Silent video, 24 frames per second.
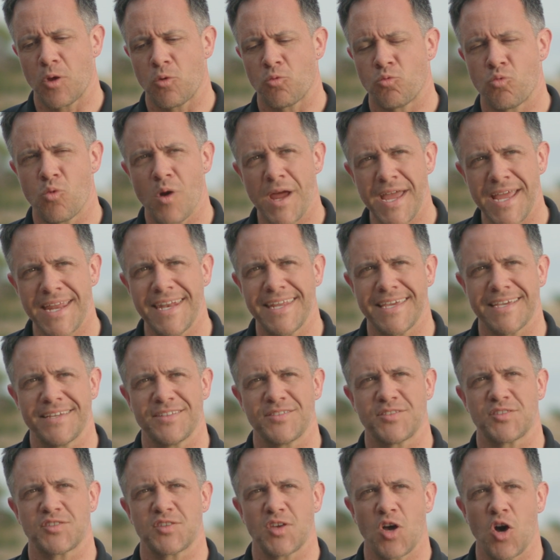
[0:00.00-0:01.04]

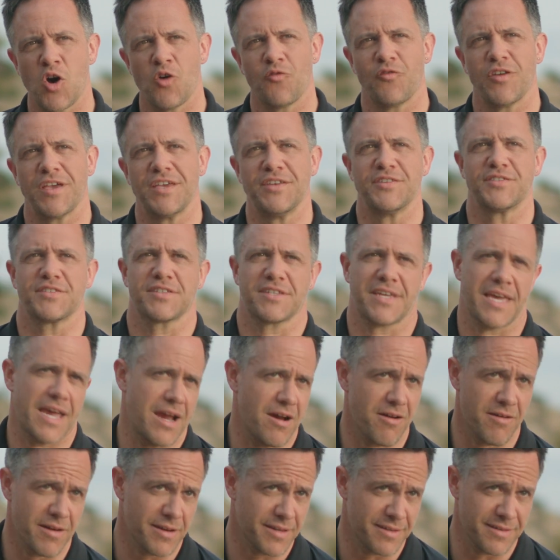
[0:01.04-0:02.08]
radiance of His
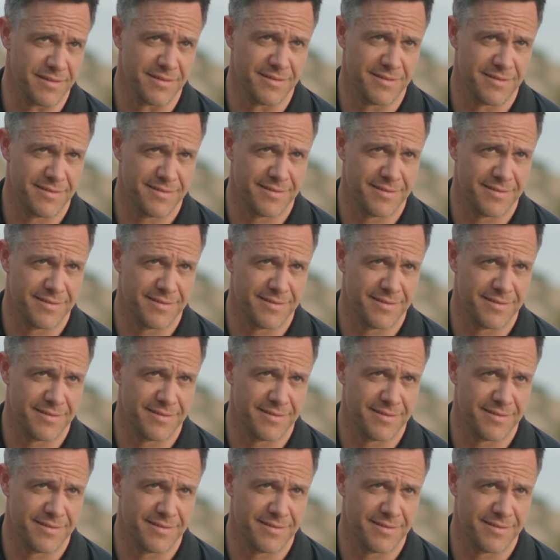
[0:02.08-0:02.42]
character.